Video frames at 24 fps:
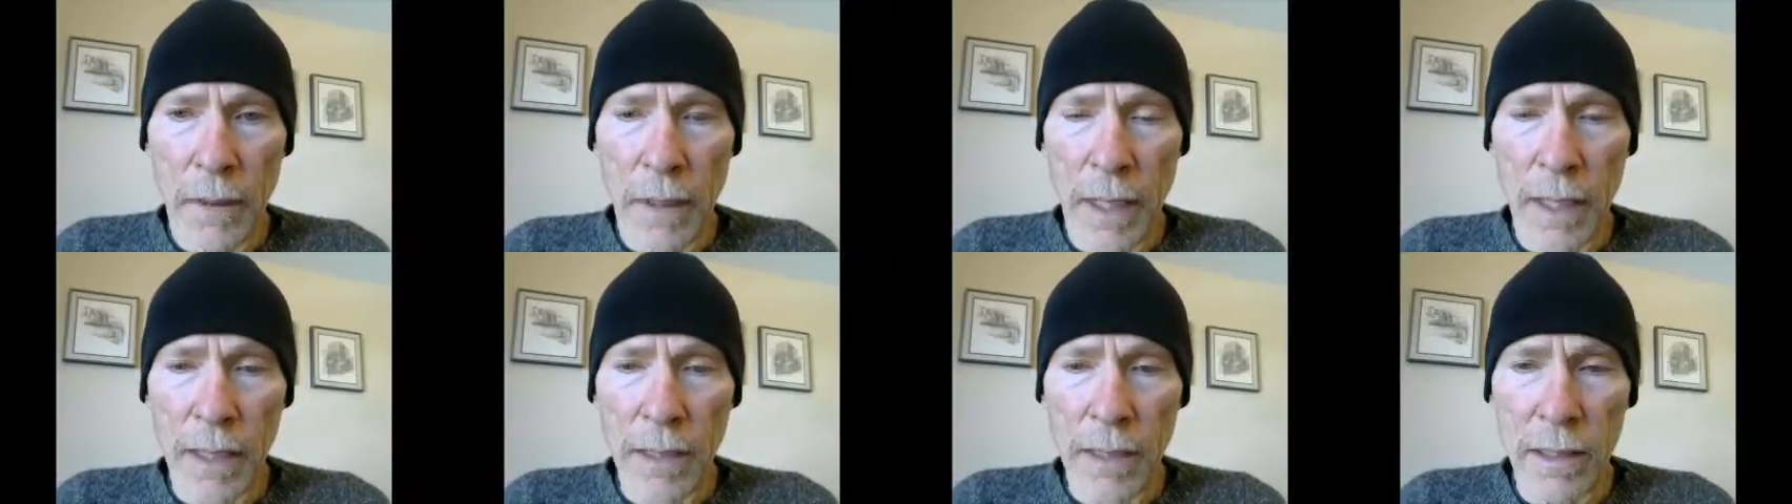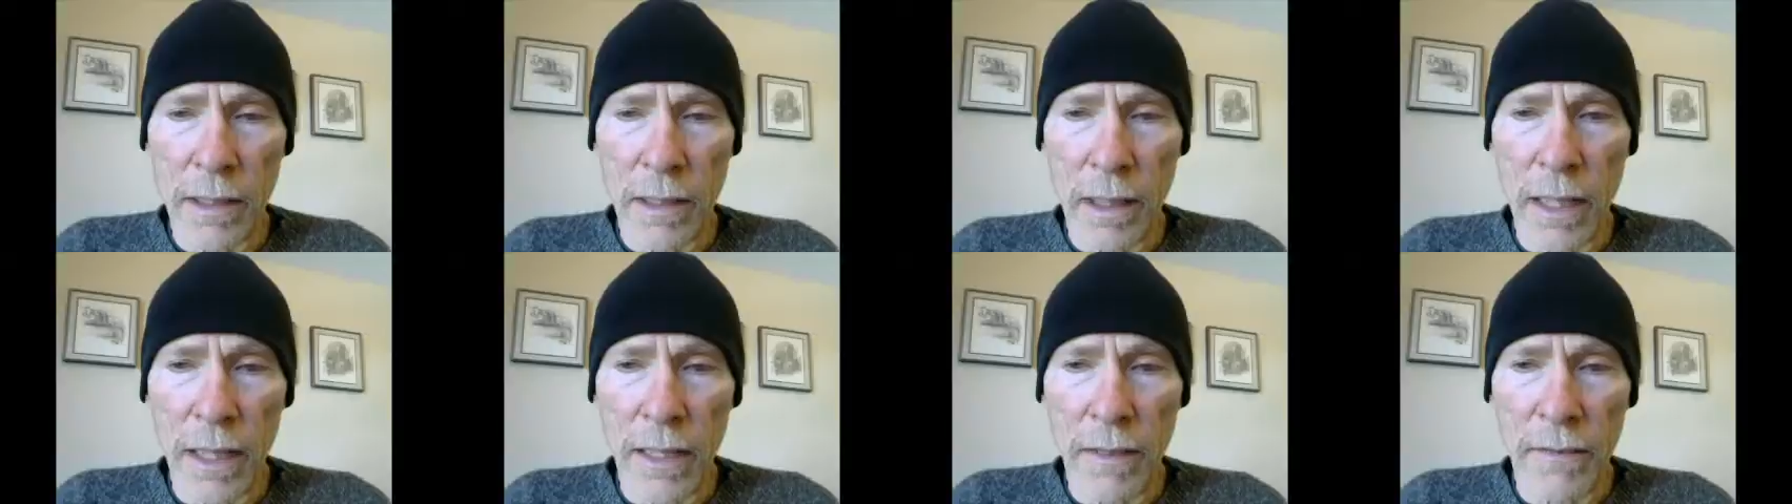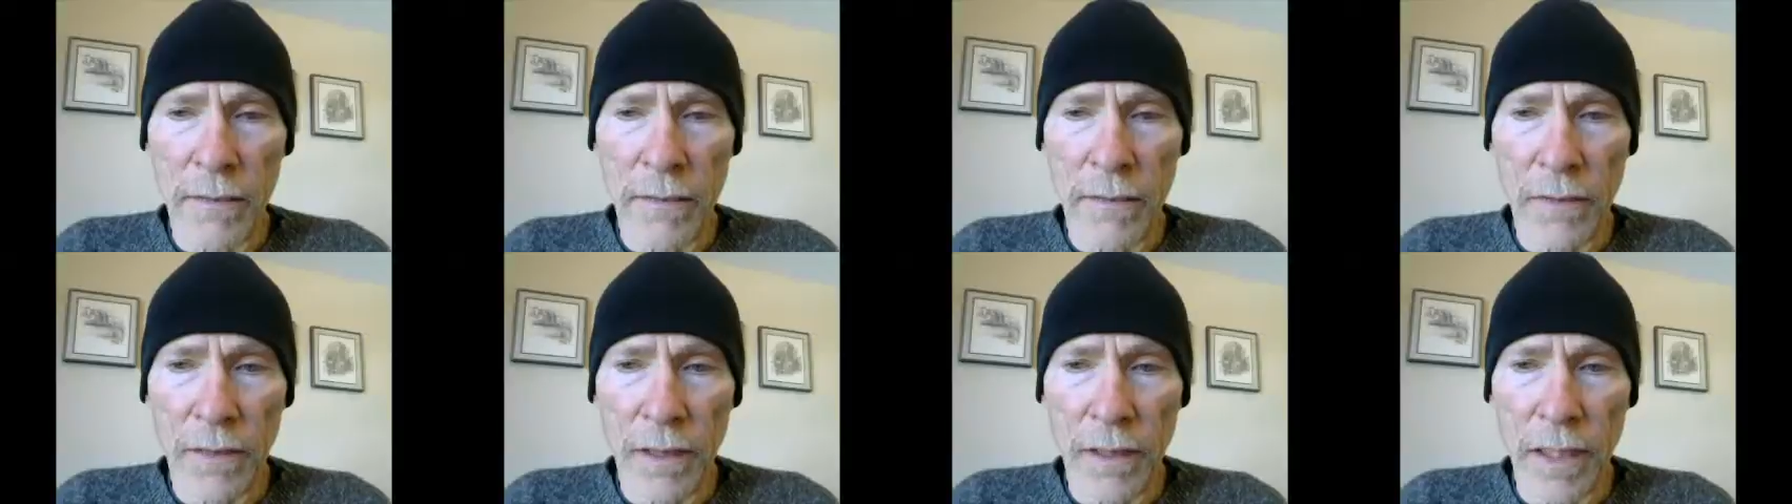as life
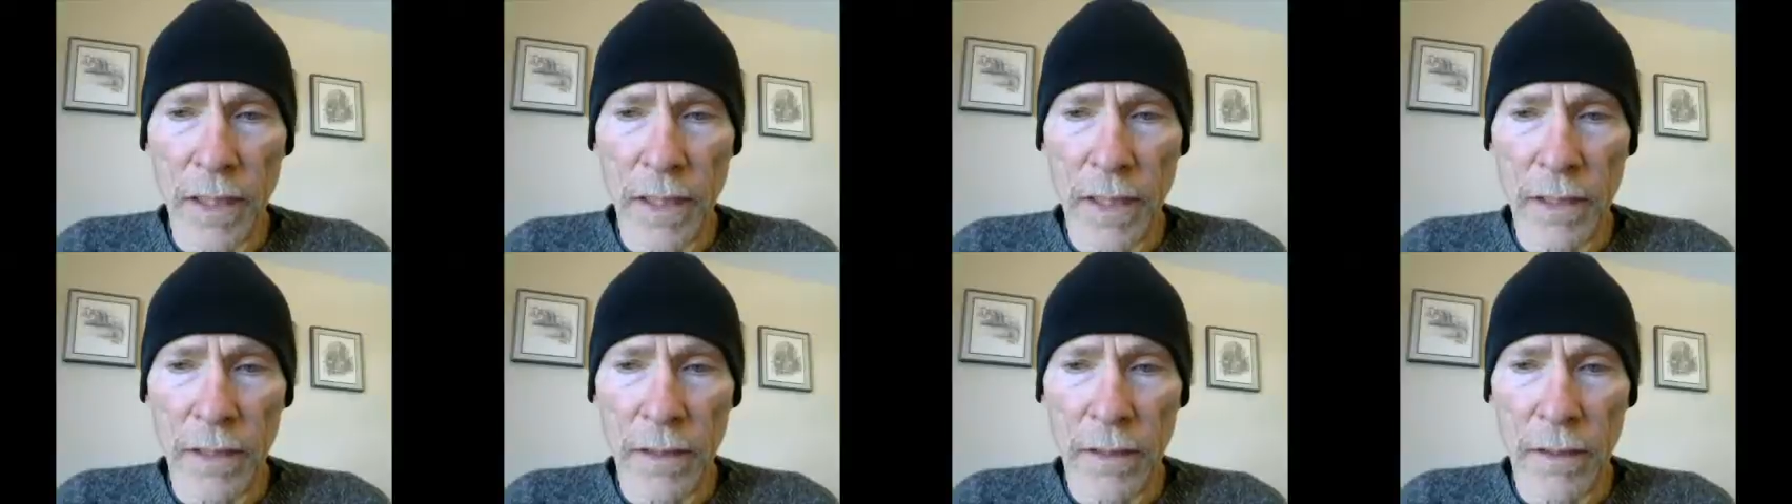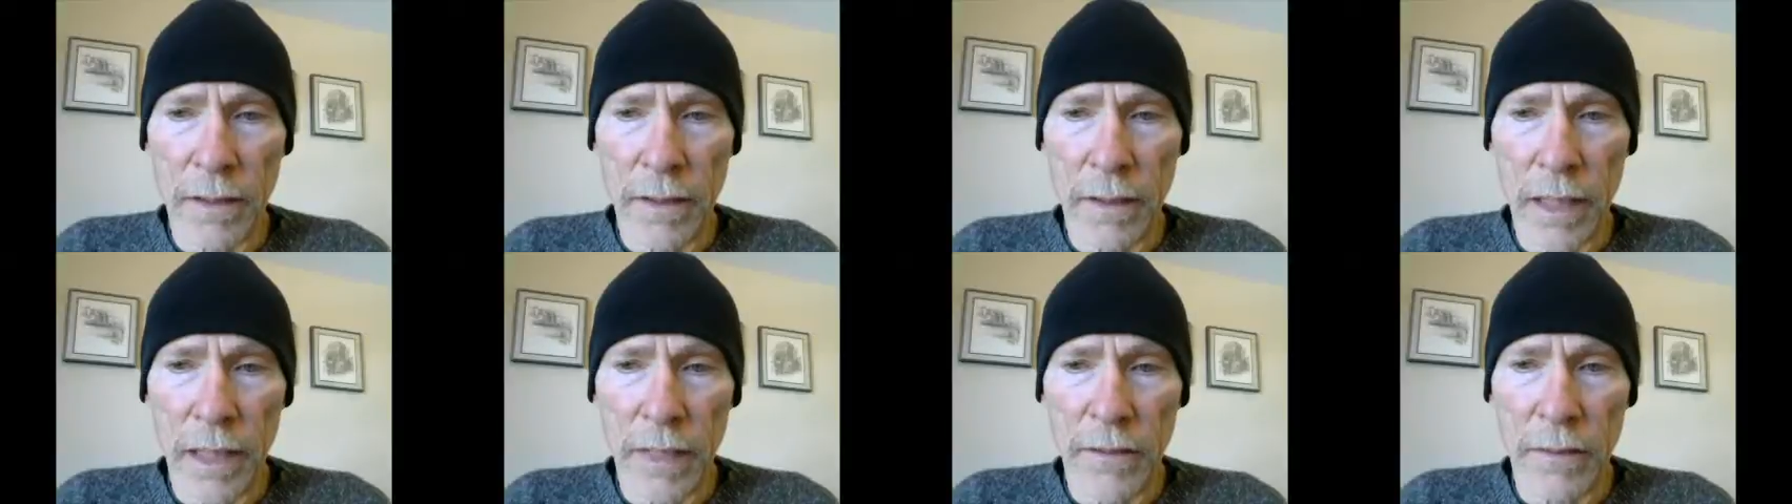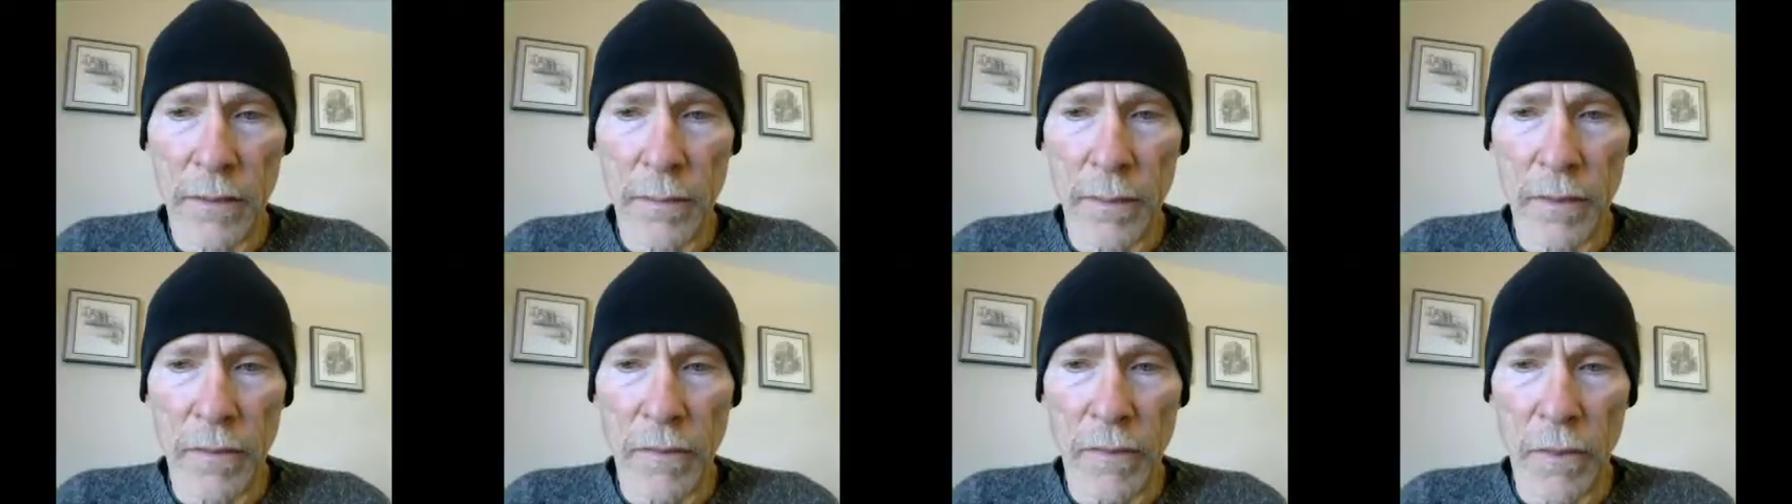flees
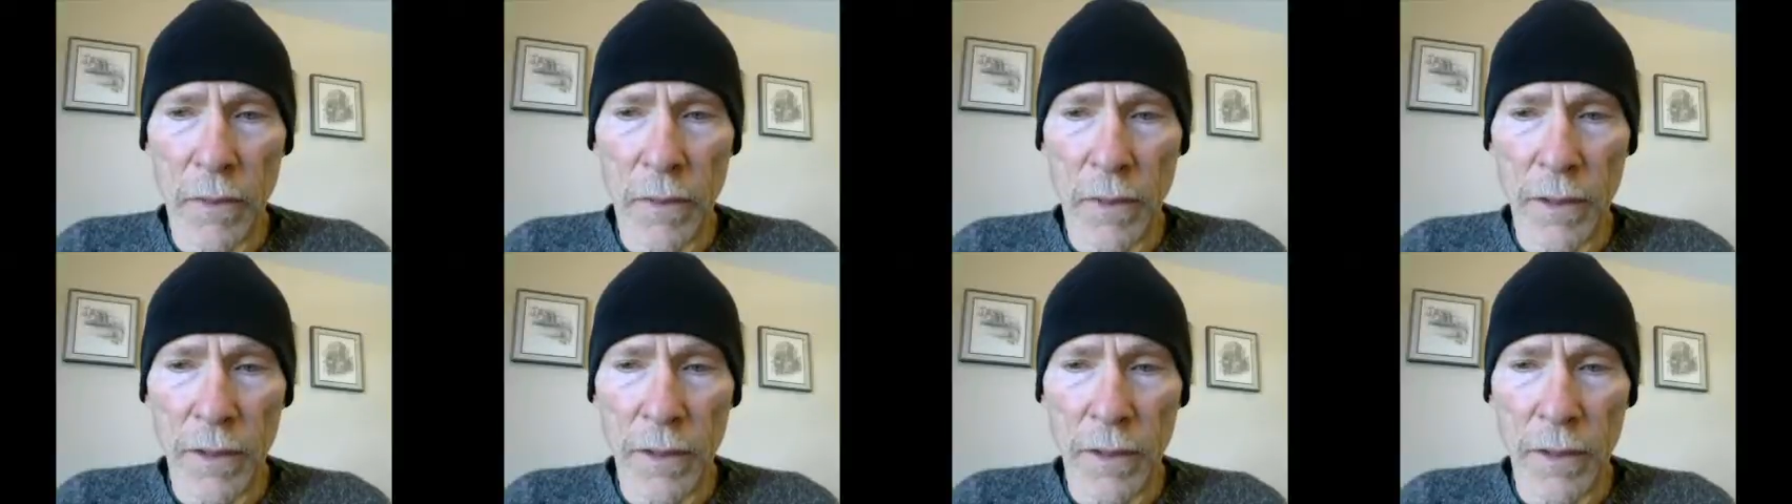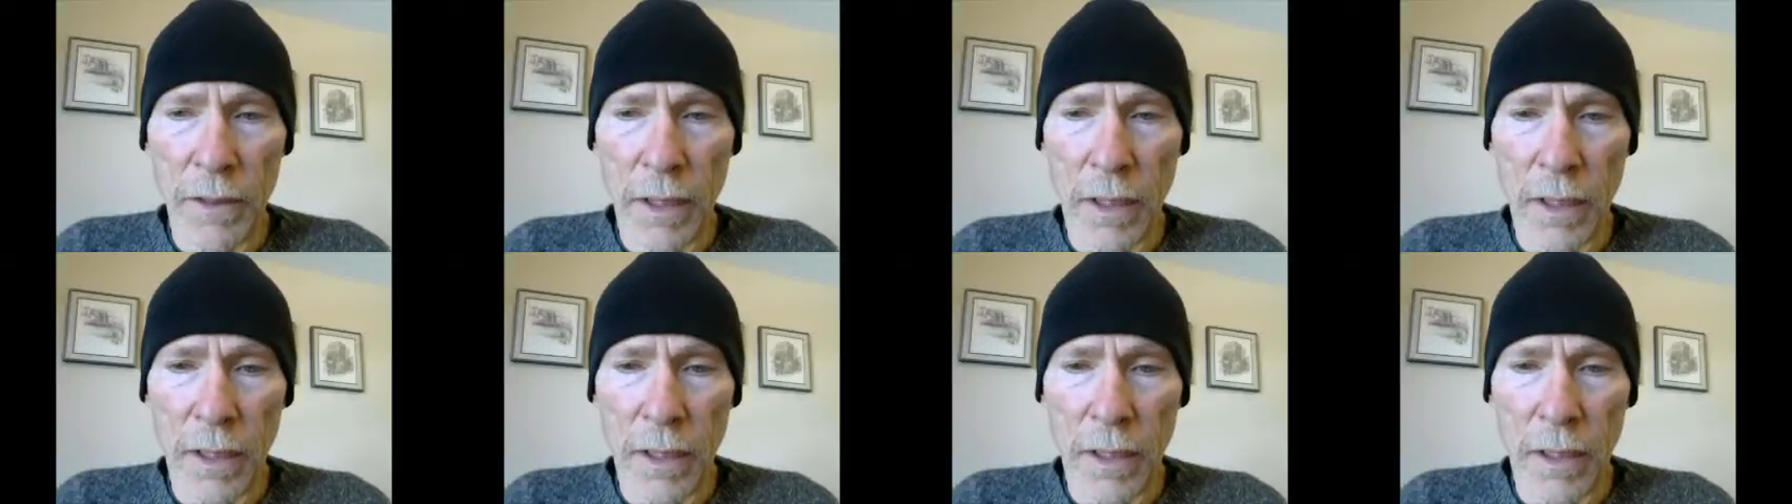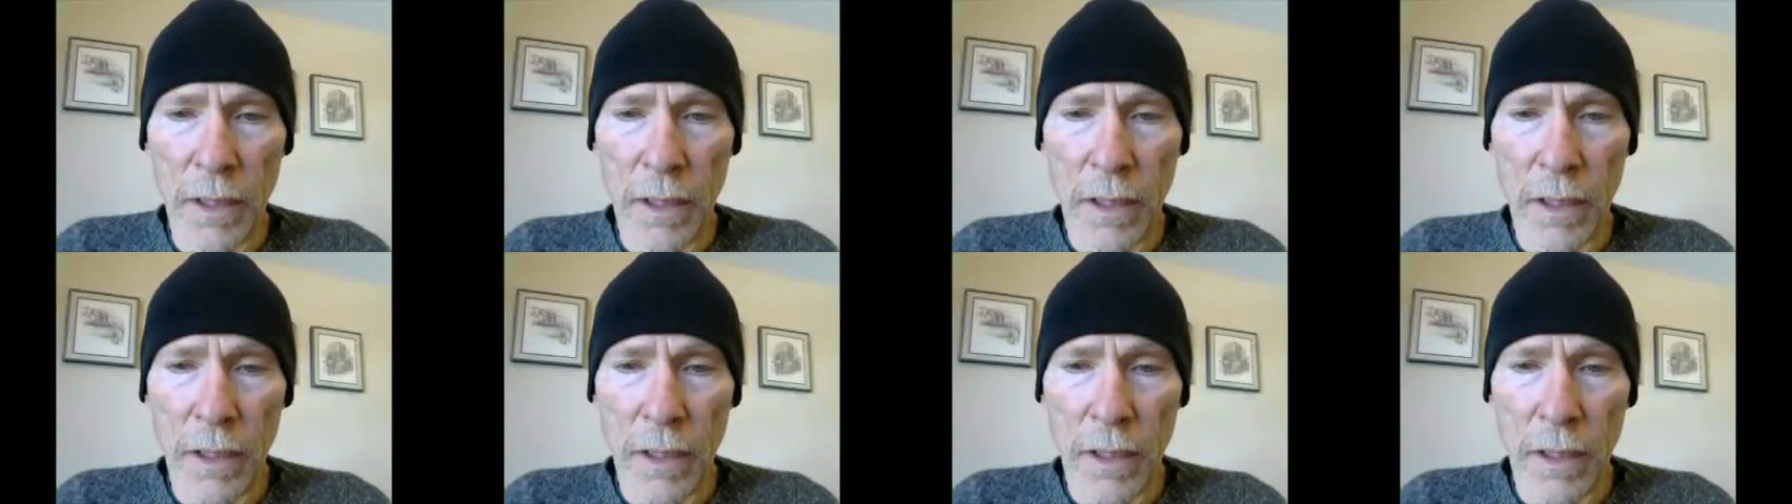even before it's done.